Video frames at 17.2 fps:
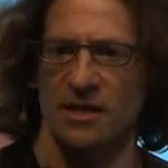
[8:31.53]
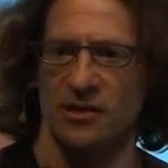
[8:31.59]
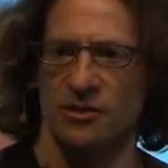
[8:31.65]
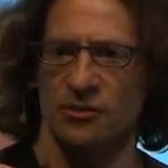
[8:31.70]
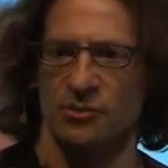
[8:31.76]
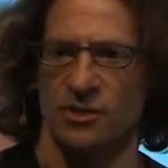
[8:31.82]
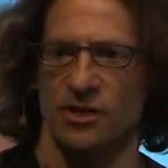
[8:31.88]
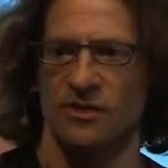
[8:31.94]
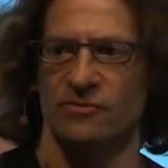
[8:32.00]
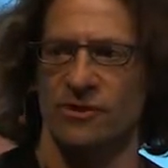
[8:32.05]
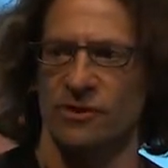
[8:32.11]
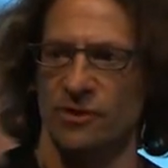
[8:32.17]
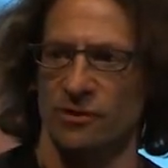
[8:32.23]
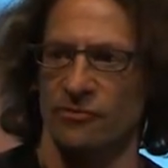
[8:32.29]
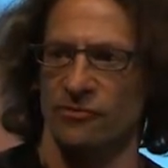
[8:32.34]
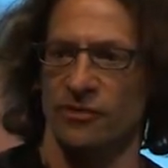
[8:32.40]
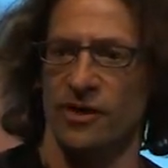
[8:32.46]
Your TV is
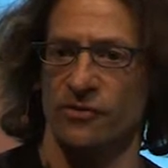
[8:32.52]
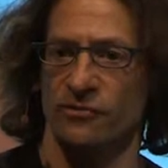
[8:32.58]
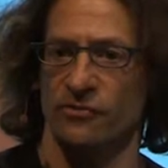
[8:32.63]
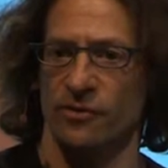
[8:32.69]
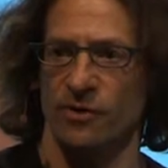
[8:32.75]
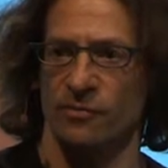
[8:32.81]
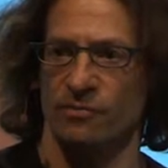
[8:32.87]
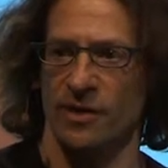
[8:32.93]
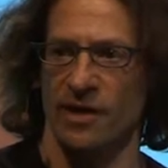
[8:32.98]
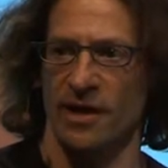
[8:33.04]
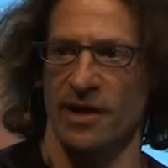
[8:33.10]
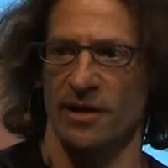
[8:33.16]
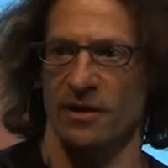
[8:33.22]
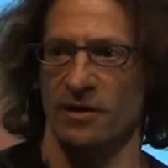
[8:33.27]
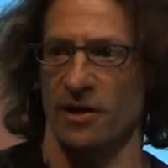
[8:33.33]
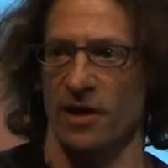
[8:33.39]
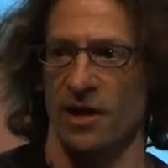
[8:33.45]
going to faithfully
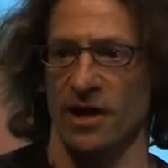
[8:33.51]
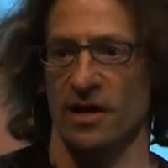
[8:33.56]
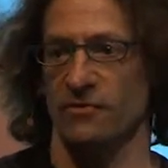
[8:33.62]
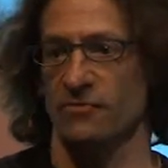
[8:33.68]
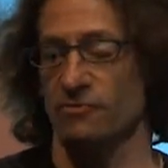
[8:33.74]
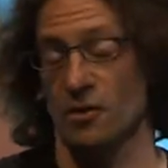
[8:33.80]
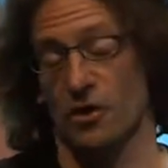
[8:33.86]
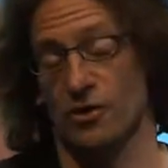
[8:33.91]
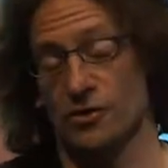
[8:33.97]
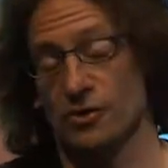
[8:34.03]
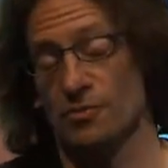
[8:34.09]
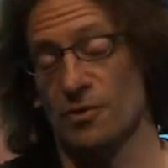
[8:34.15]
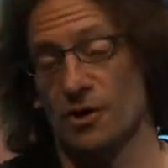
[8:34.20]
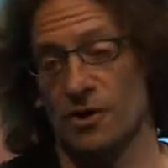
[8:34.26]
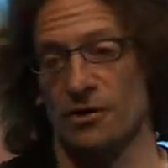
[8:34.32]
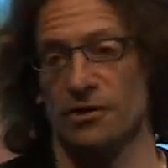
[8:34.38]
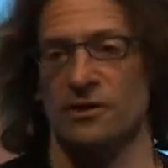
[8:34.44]
play live, on
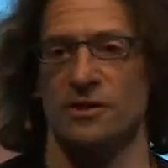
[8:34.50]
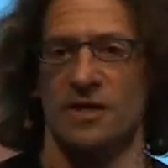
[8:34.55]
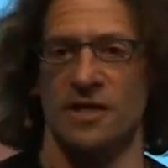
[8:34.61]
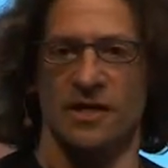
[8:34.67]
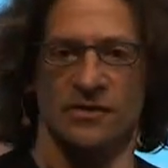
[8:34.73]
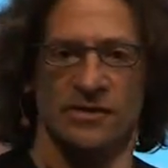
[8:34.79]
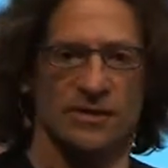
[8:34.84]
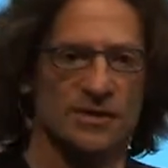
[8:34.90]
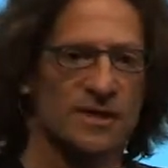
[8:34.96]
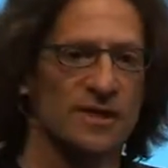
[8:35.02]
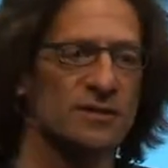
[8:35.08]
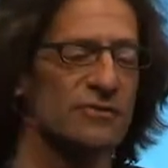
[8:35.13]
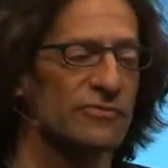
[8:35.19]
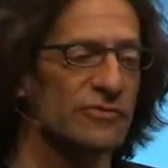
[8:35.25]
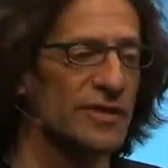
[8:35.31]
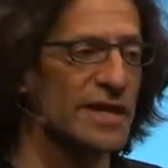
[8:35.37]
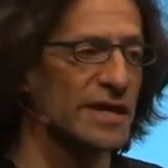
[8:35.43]
demand, the set
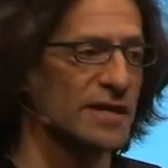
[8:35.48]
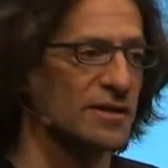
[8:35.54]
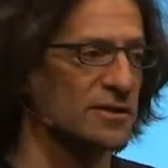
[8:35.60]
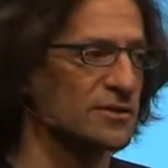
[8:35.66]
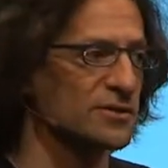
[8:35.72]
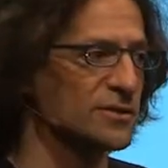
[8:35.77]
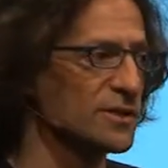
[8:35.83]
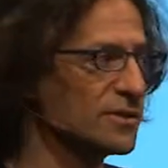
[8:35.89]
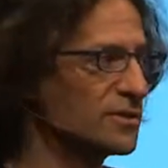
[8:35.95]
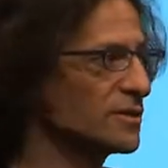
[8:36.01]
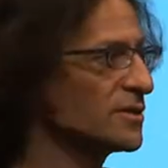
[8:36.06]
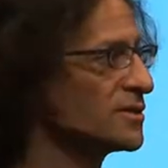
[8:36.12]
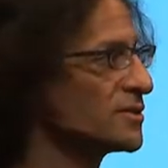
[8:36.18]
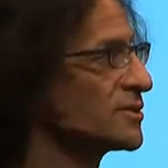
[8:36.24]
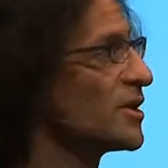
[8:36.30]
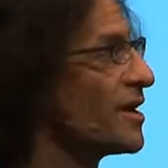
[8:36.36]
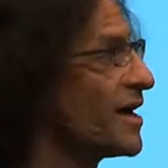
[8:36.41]
of things, the
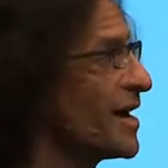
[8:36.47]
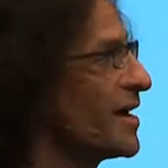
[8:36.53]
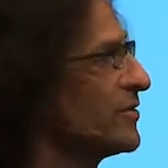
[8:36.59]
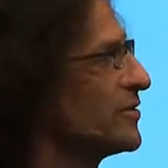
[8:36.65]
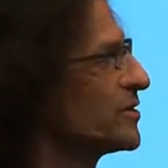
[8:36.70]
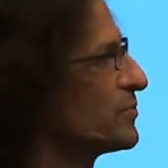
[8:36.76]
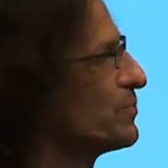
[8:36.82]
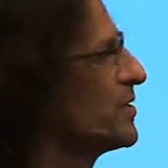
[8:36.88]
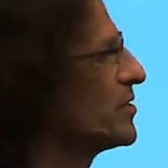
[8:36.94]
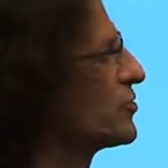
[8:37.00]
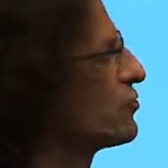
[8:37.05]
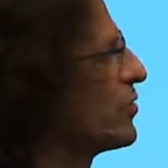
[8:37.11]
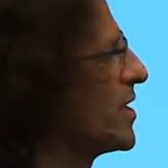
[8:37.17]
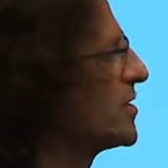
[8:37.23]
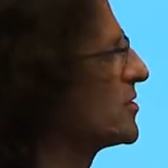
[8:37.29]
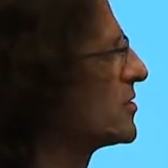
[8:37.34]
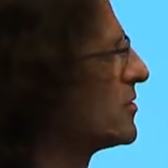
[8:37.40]
desire that's being
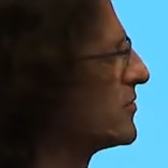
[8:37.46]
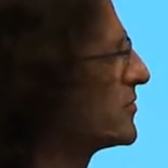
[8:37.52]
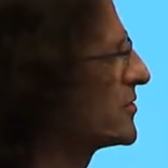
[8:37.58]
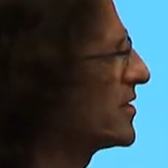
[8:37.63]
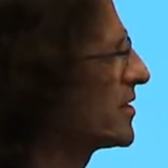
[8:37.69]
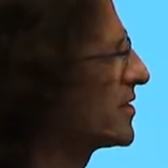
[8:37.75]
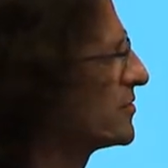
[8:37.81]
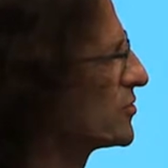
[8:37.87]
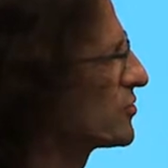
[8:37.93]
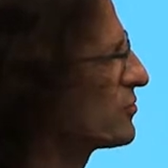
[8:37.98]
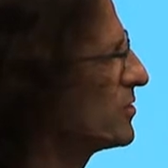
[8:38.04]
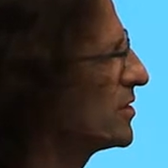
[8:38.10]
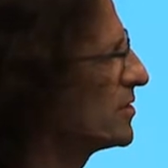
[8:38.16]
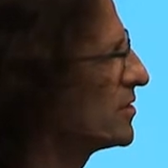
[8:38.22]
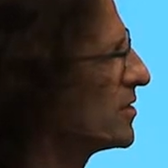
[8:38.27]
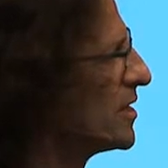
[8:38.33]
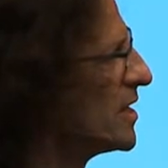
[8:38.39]
created on the second
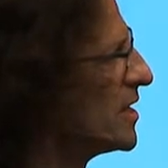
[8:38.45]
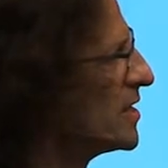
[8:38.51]
screen.